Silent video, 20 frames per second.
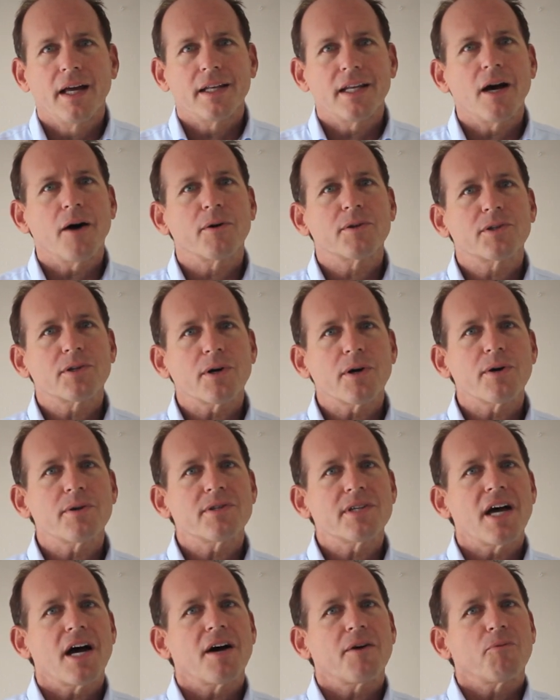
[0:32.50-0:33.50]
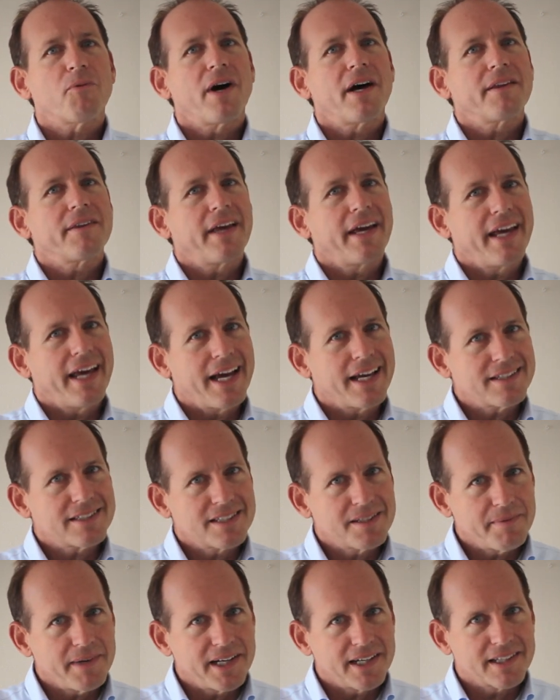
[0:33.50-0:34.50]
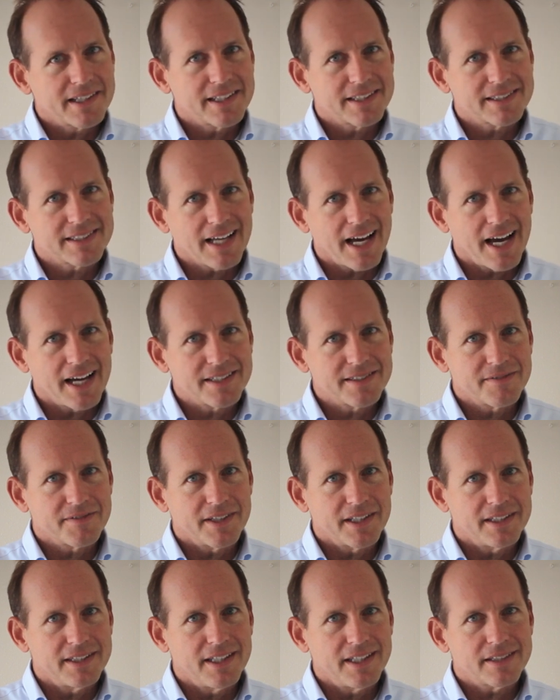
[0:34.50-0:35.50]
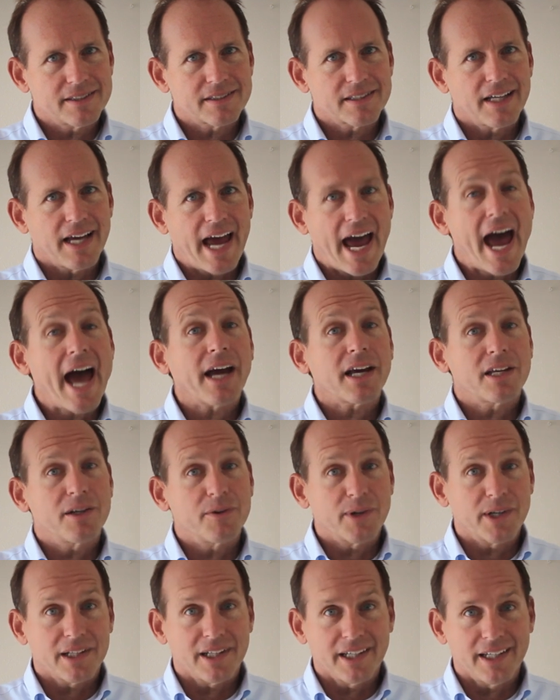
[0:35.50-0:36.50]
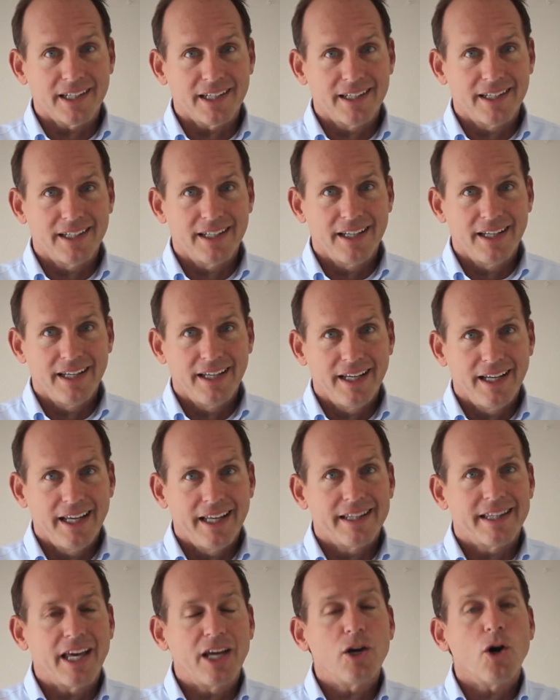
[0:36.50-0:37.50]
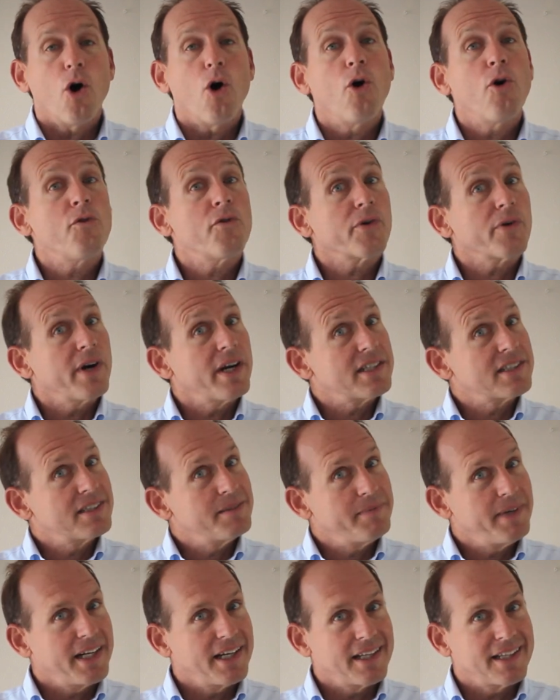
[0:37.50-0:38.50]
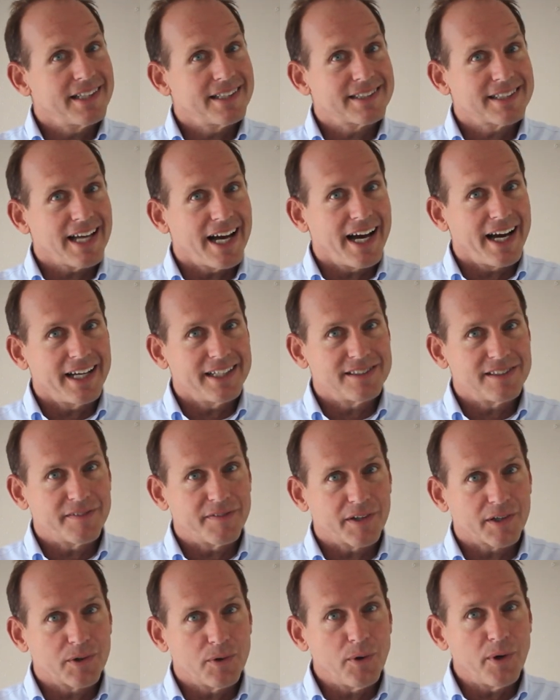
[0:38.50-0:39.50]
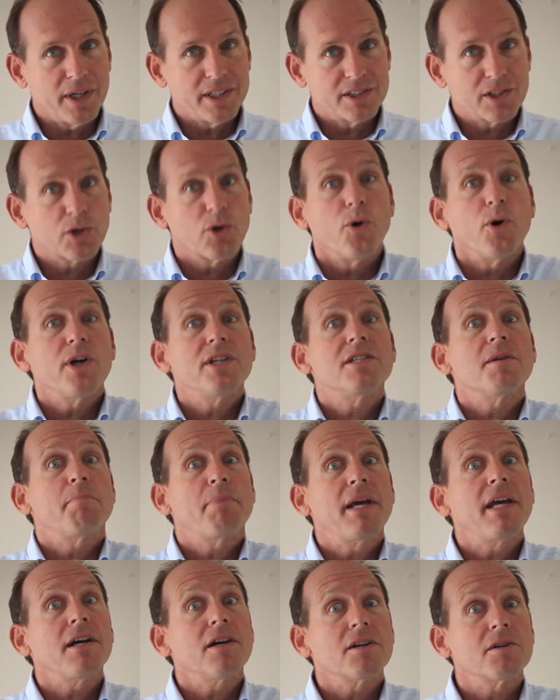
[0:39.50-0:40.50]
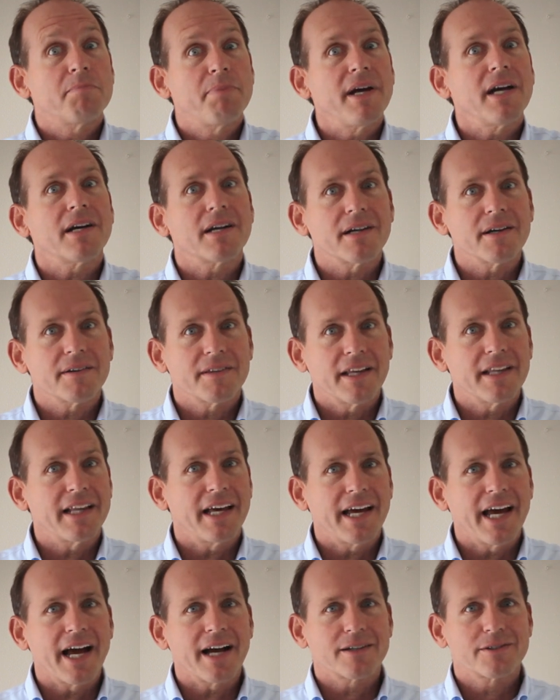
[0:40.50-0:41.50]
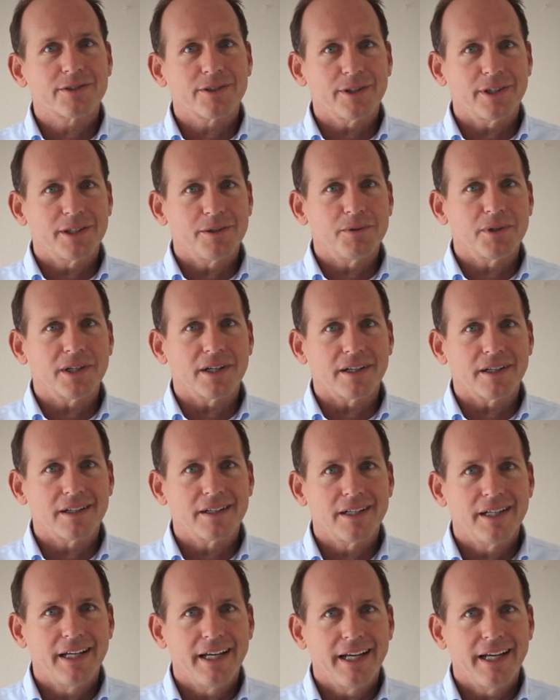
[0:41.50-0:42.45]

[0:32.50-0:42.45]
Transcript: Now it turns out while they estimated the size of the disc accurately, they overestimated the size of the coins. The coins appeared bigger than they actually were.